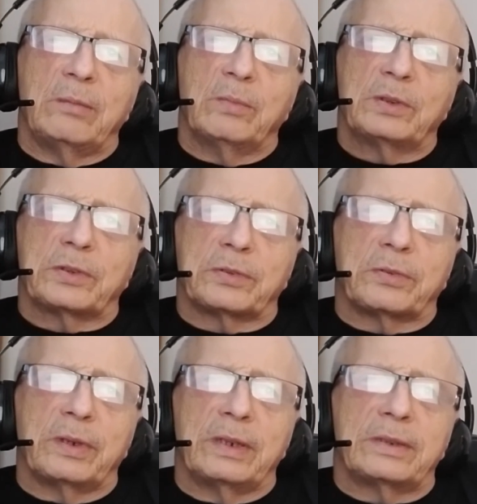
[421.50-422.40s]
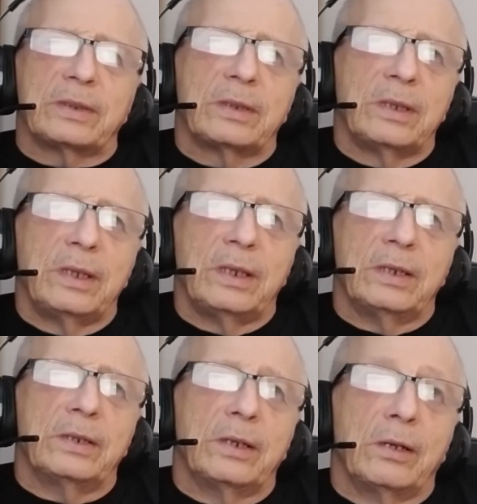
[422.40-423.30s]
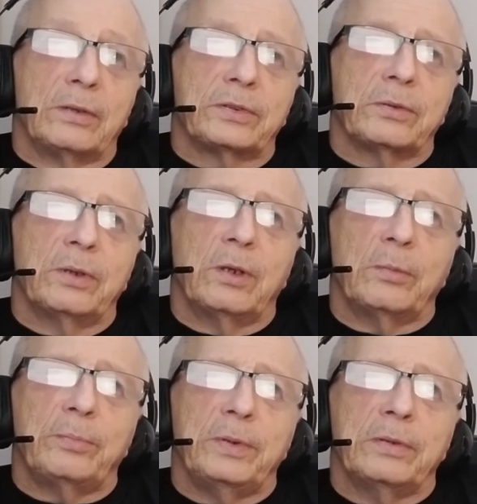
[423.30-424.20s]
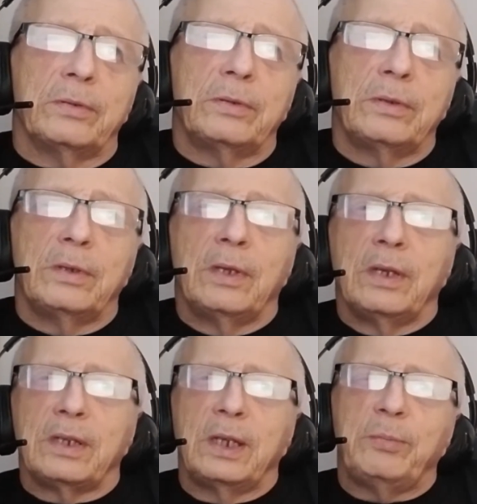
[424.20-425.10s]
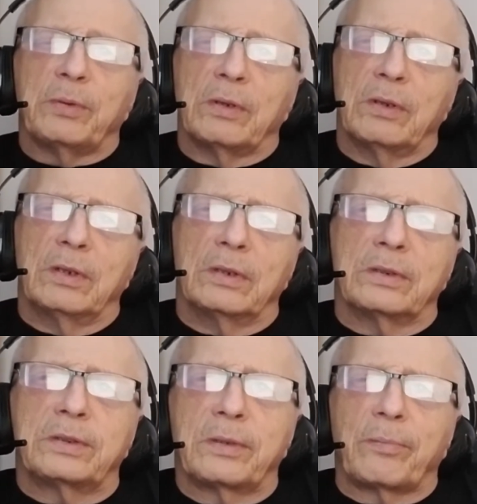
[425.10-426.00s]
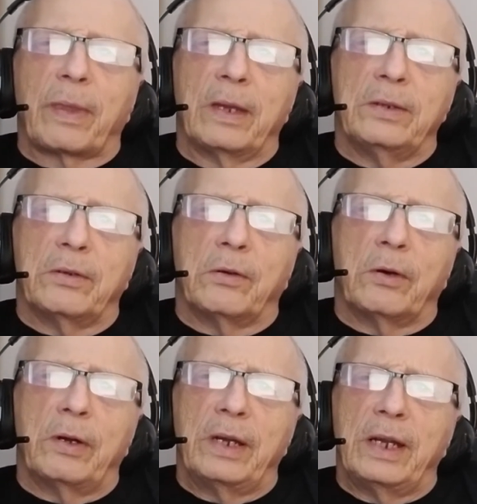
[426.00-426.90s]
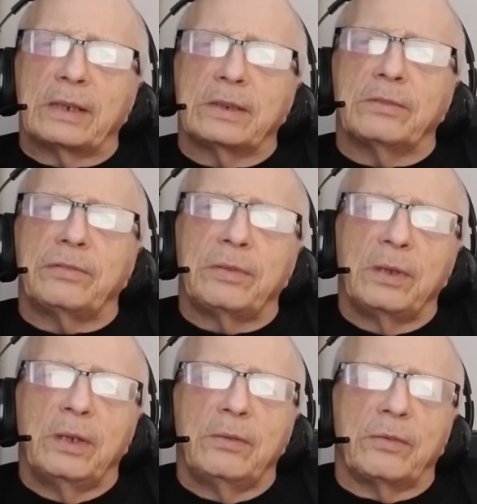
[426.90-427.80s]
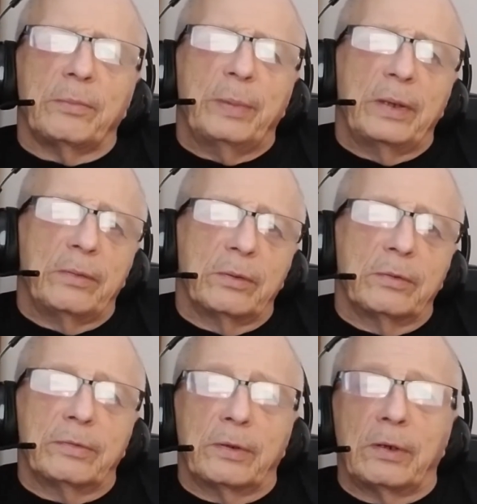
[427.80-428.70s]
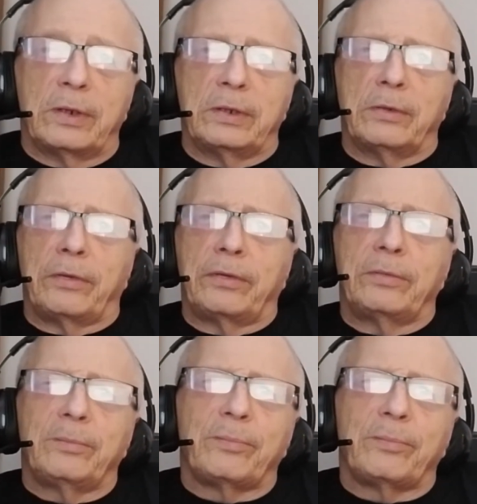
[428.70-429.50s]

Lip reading: muscle strength, and it also help you keep your lungs and your heart active for better overall health.